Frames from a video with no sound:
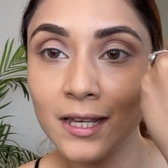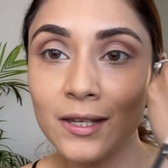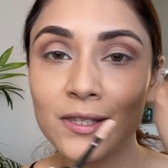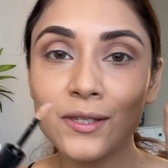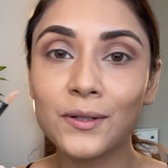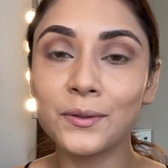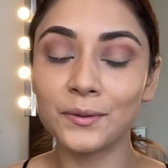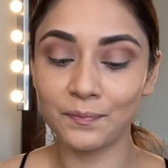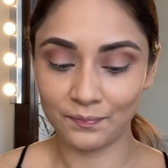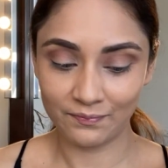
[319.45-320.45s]

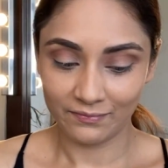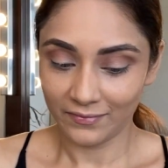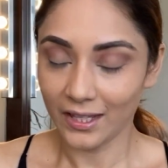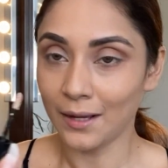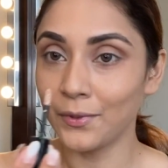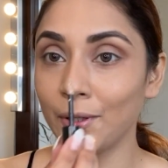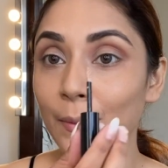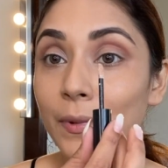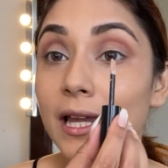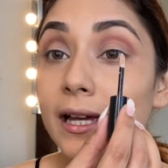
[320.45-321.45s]
So I'm going to
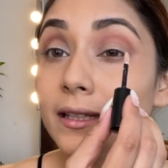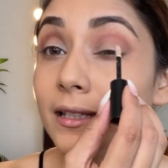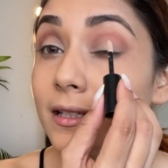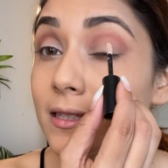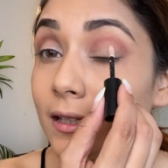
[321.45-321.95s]
apply this,